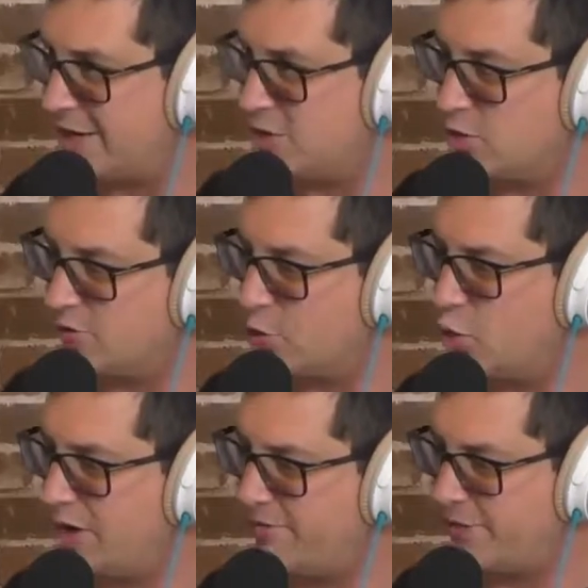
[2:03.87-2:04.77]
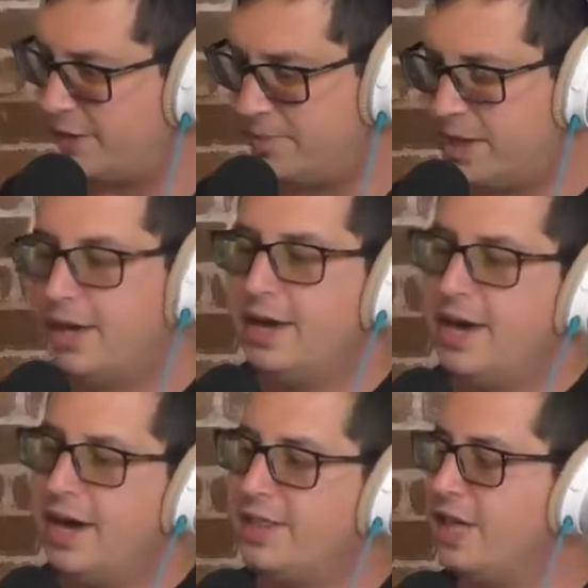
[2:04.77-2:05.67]
You could do a coin flip,
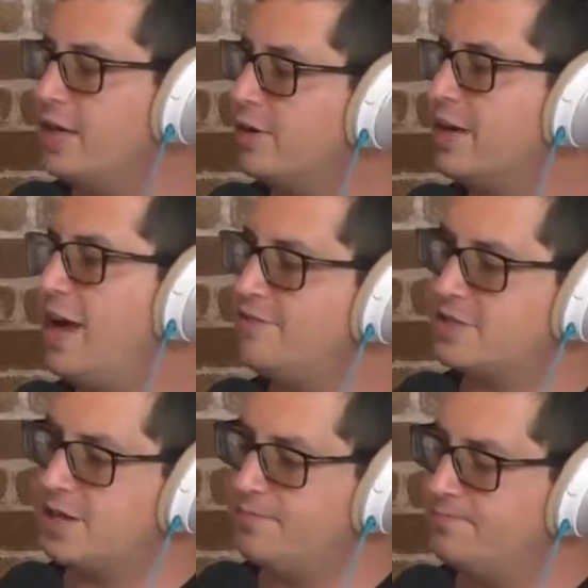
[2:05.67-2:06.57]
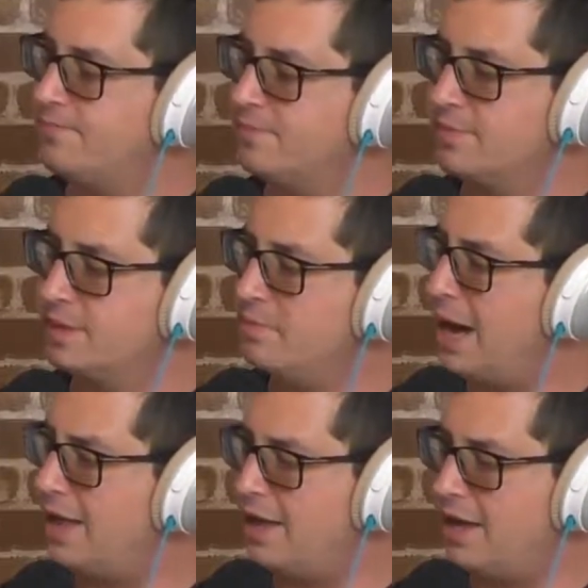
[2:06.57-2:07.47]
and then you could have some
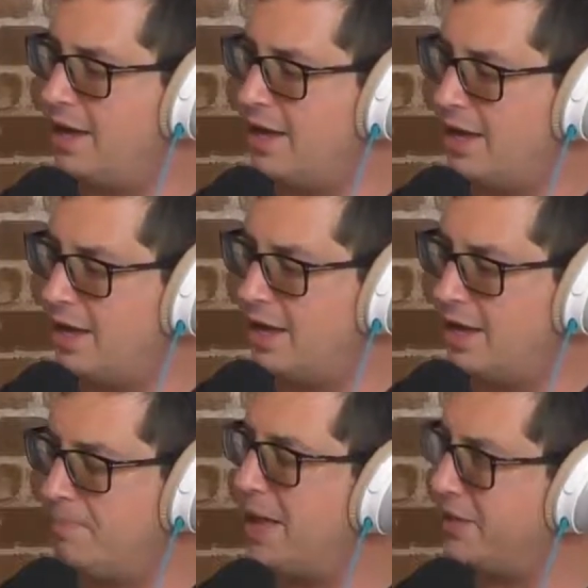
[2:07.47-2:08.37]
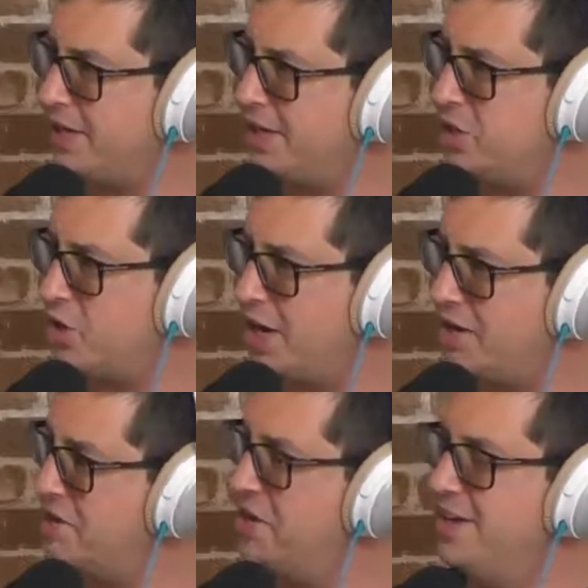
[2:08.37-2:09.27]
polyhedron.